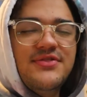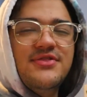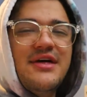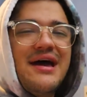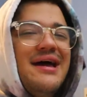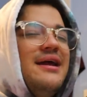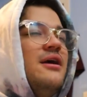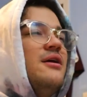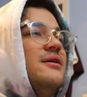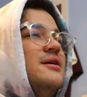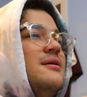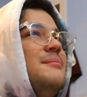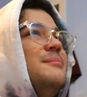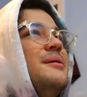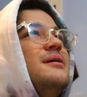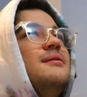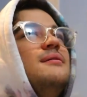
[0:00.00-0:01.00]
that area,
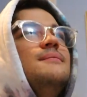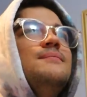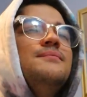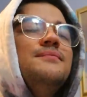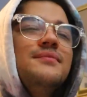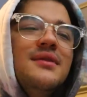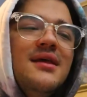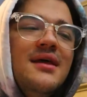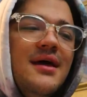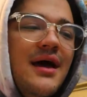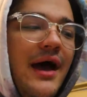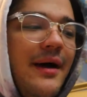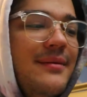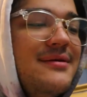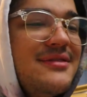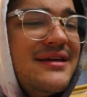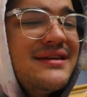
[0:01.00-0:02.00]
but
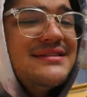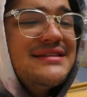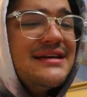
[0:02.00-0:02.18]
I mean, they